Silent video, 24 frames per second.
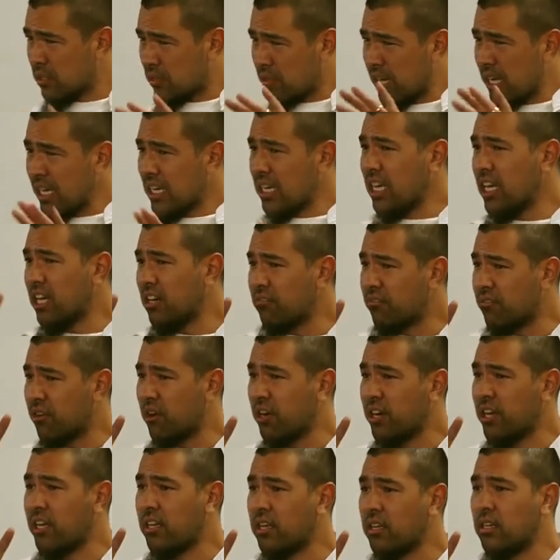right,
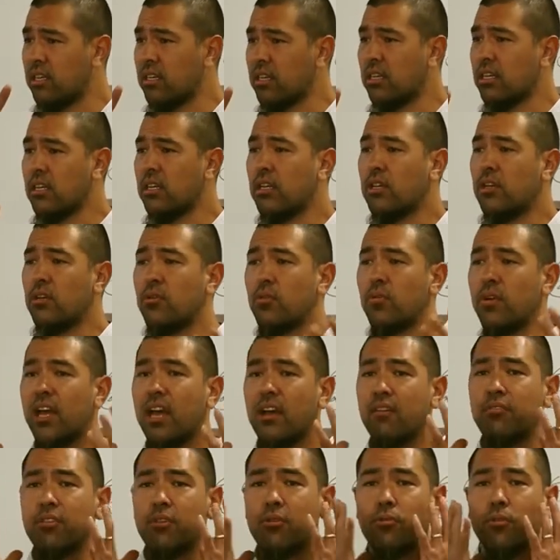inverted, we
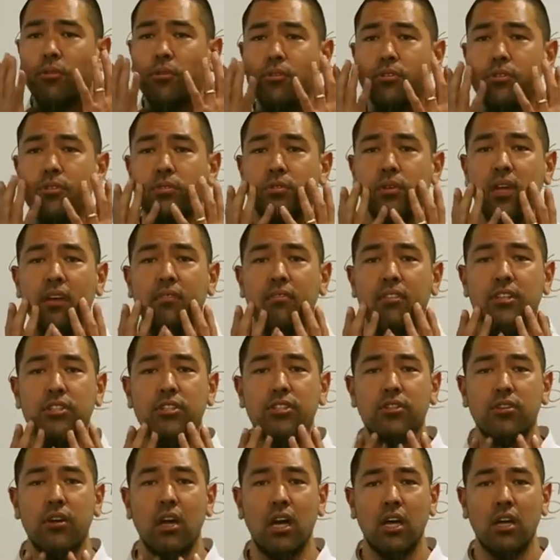have the roots, we have the
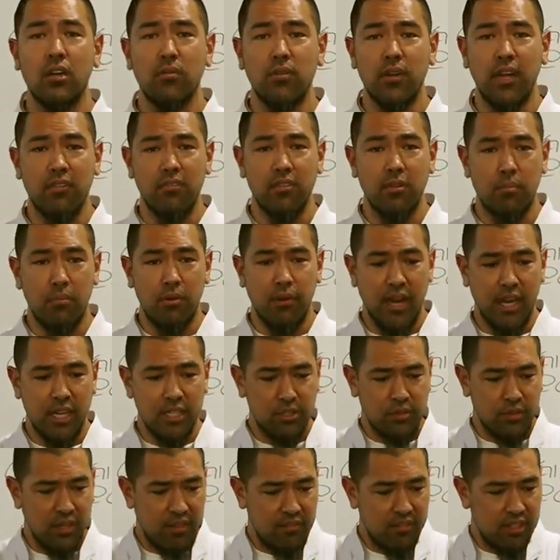trunk, we have the
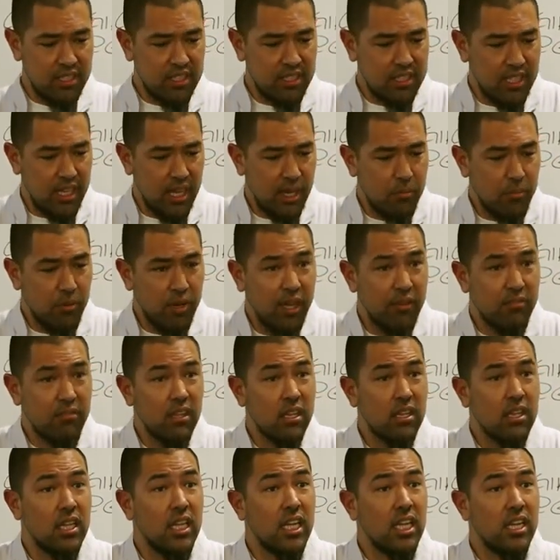branch, we have the stem, we have
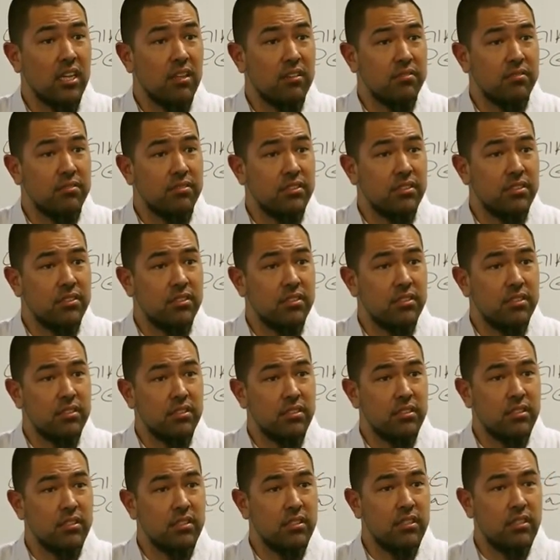the
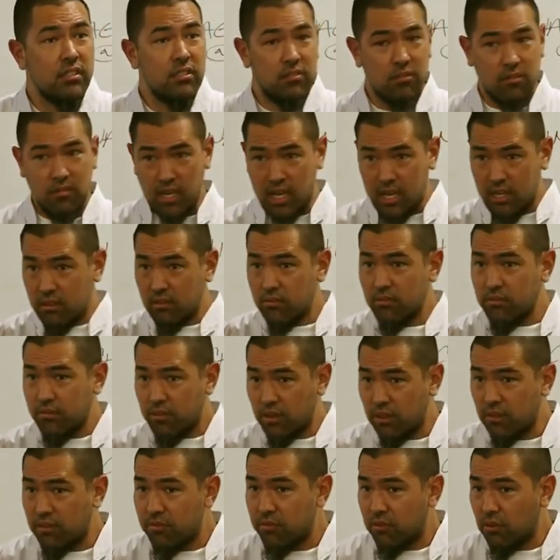leaves, right,
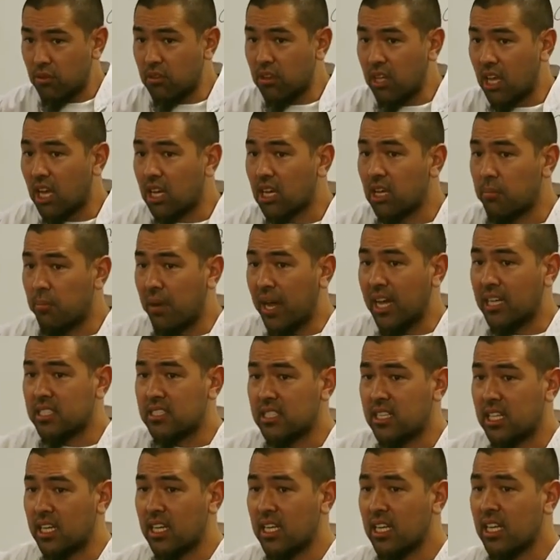for the full lung
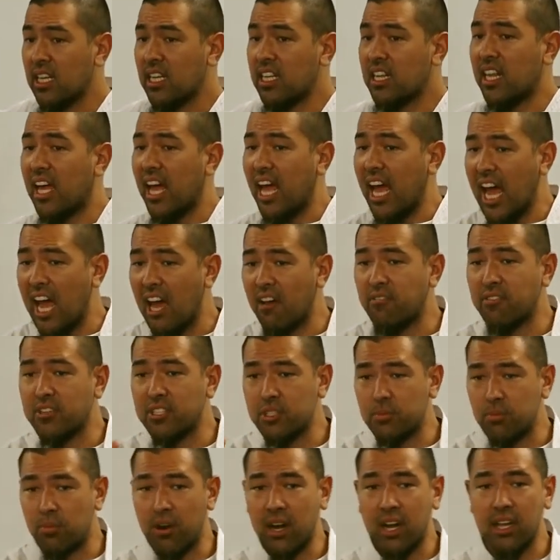capacity. The
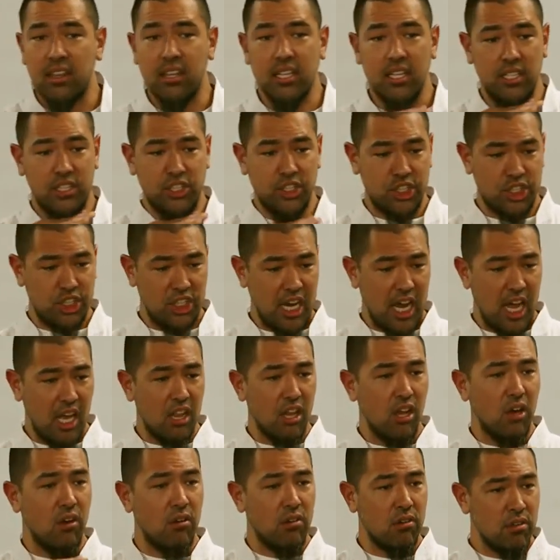average breath is
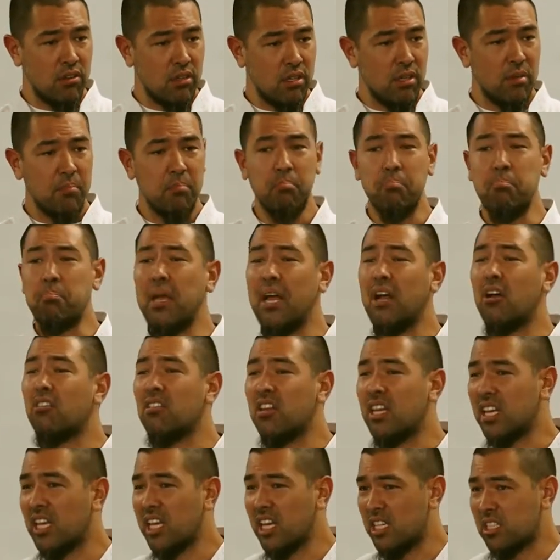shallow,
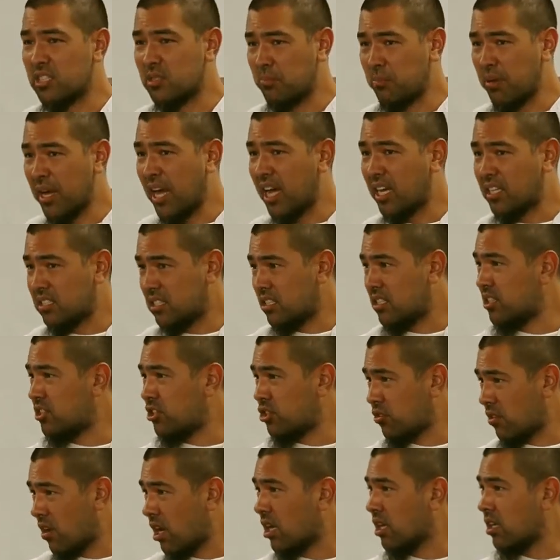barely gets past the
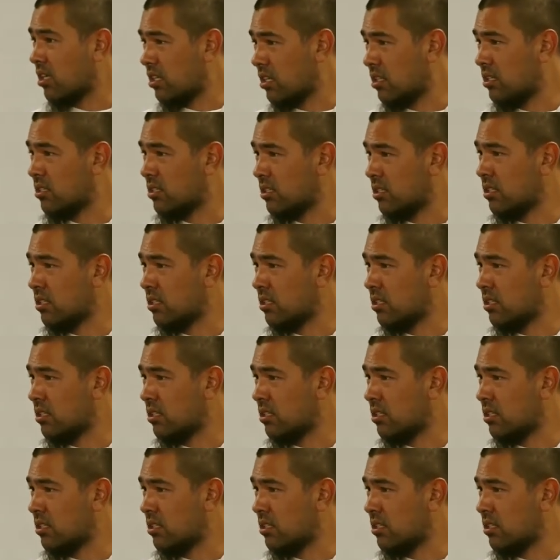trunk,